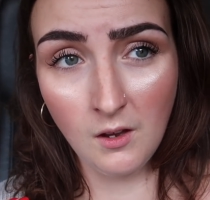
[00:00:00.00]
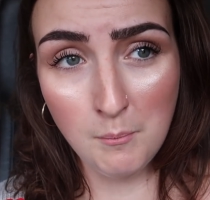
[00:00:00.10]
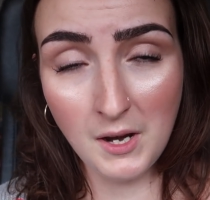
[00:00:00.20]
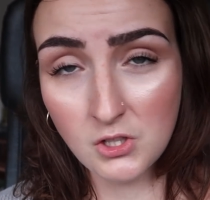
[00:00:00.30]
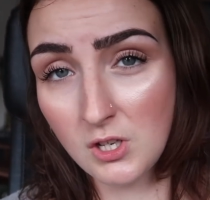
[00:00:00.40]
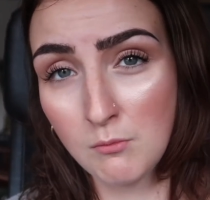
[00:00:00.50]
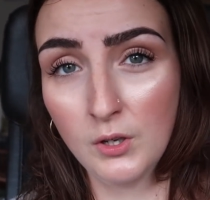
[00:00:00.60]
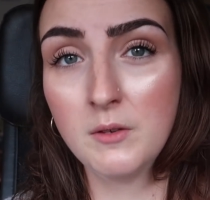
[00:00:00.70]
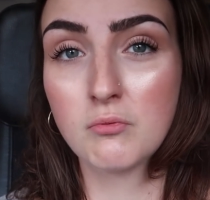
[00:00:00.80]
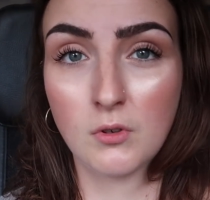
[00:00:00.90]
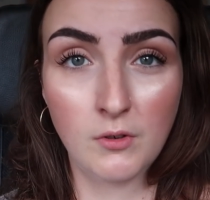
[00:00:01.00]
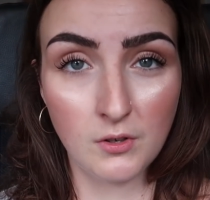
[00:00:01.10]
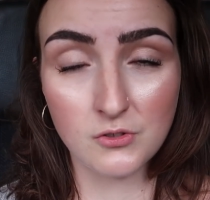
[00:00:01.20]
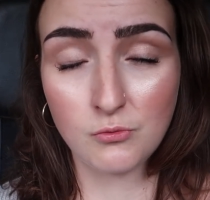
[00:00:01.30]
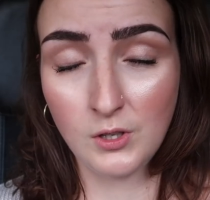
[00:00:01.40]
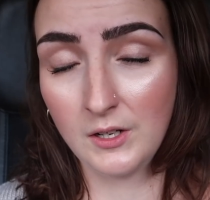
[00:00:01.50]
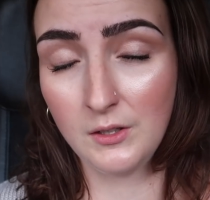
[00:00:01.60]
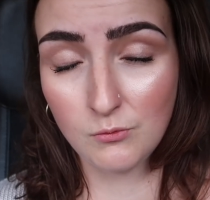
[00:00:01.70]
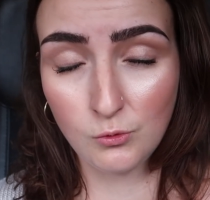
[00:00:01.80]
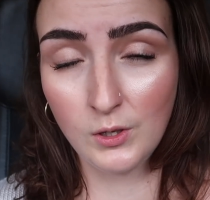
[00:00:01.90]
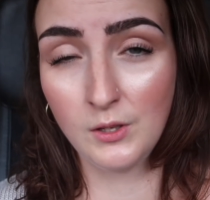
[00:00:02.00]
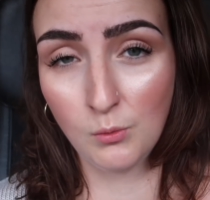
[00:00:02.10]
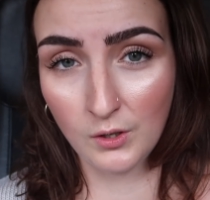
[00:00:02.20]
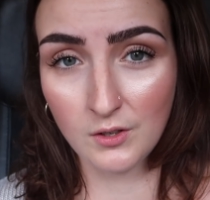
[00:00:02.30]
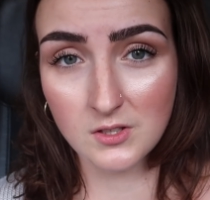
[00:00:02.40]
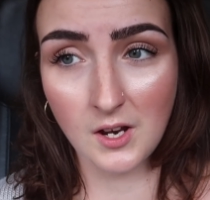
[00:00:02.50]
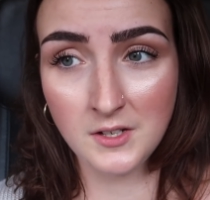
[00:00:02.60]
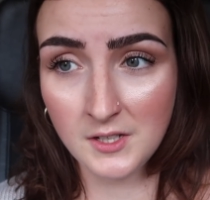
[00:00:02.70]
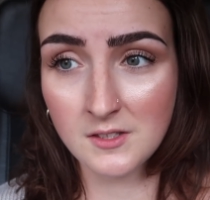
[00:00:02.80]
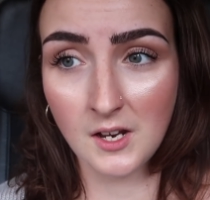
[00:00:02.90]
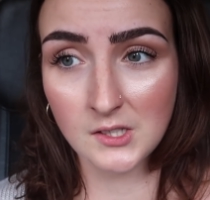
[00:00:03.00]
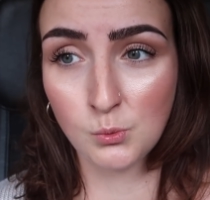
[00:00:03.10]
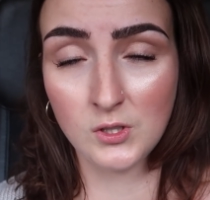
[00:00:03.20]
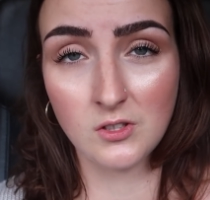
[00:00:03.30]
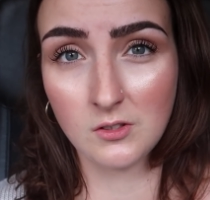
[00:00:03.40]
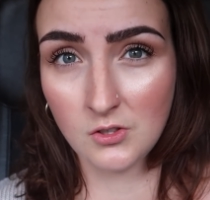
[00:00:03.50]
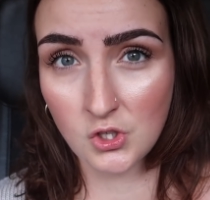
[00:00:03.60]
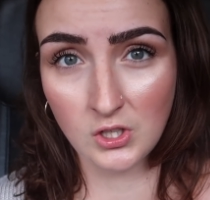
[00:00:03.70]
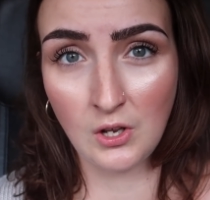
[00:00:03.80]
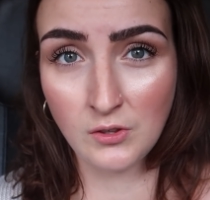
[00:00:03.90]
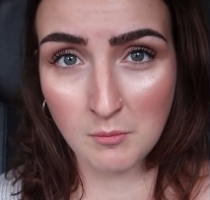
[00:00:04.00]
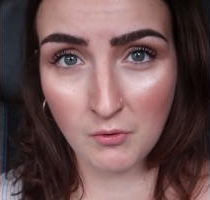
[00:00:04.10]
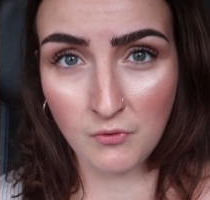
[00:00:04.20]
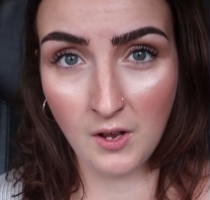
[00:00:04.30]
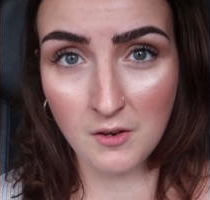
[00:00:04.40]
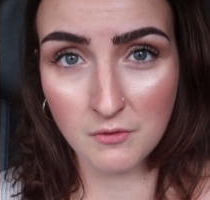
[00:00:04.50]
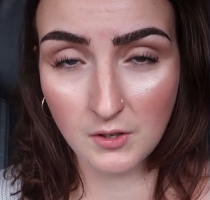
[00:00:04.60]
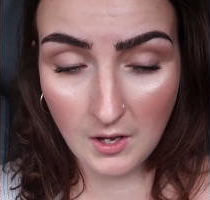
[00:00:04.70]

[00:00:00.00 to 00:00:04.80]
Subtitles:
matching body products really works. I did that with the Chanel No. 5.